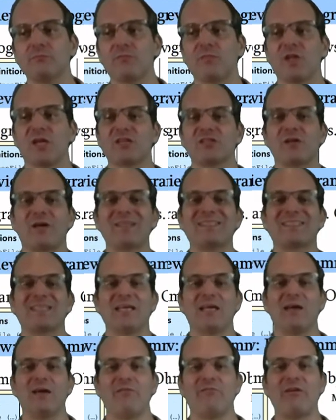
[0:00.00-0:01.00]
So it's
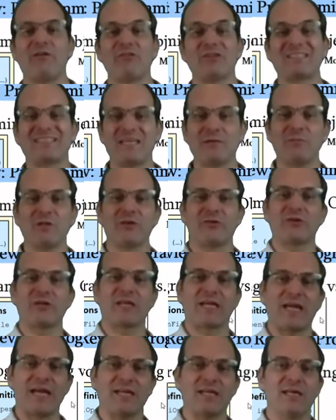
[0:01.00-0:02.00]
very similar
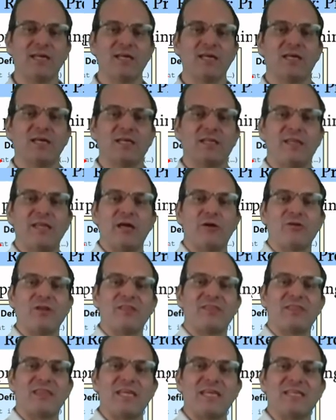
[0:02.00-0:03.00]
again. The only
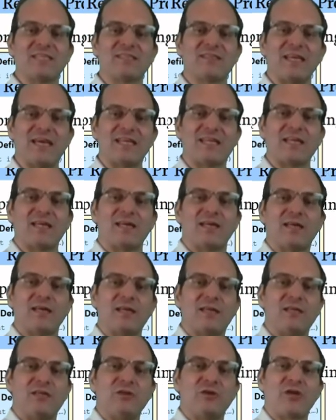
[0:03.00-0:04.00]
thing is that
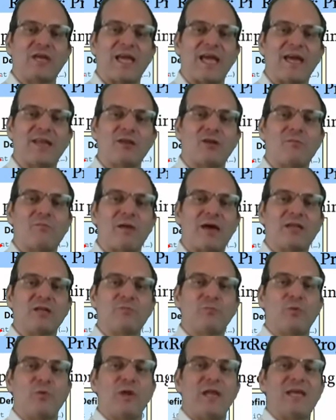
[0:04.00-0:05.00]
you cannot
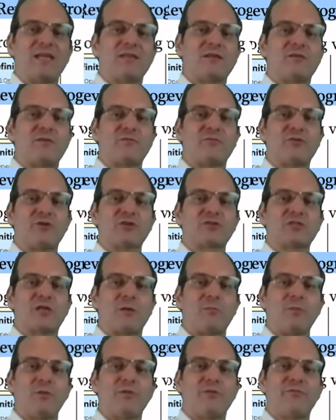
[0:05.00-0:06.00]
manipulate, for
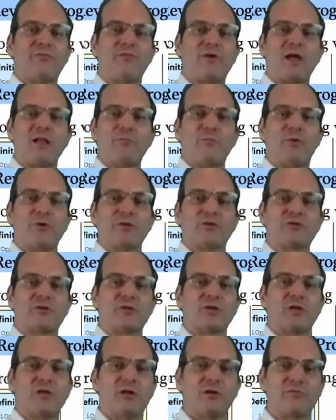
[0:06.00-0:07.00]
example, the file pointer
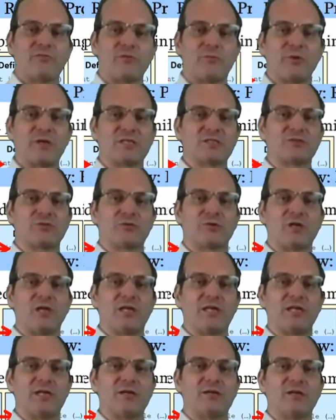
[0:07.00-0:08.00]
from external
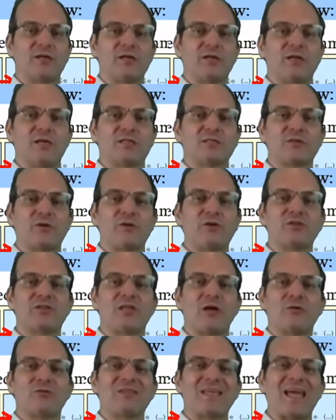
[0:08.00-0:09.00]
here. So you
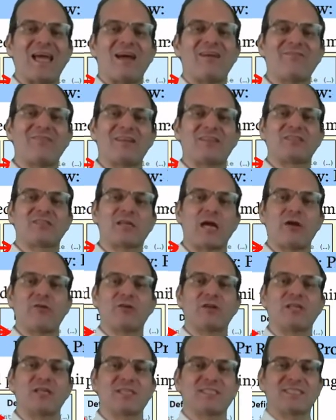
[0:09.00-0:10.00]
don't have a direct
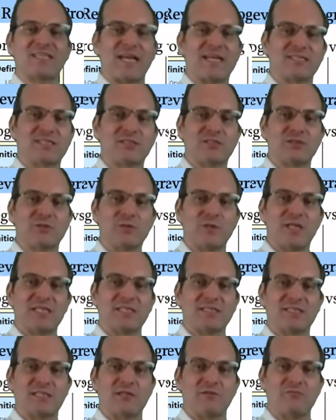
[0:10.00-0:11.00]
access to this
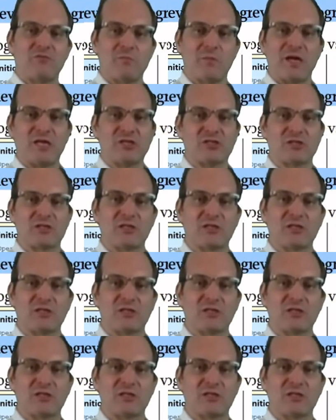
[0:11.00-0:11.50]
information.